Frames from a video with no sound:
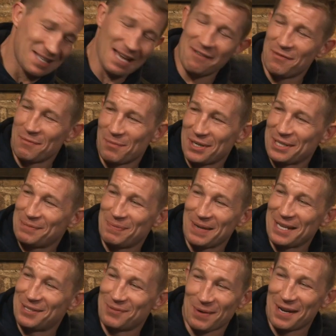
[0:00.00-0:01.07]
Doesn't seven, matter. But he's
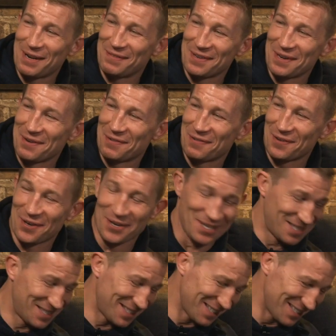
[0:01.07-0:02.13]
played twelve now for
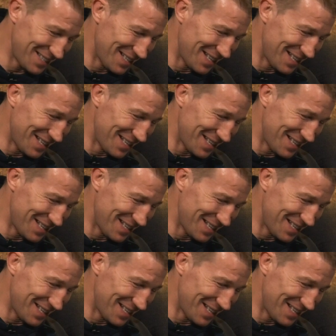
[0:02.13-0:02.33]
us.